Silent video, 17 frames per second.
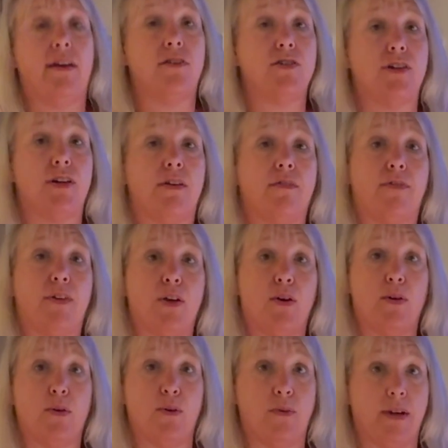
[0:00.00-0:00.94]
so if
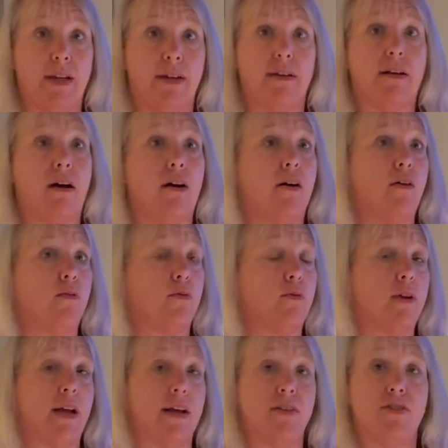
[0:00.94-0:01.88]
you need to call
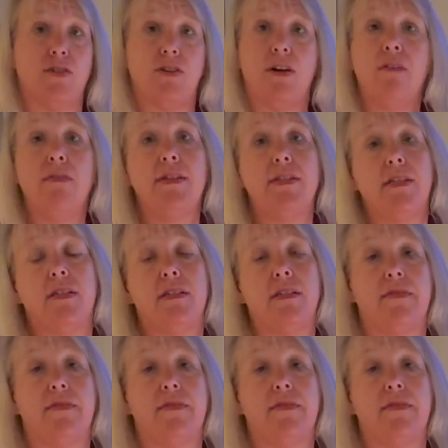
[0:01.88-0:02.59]
guest services,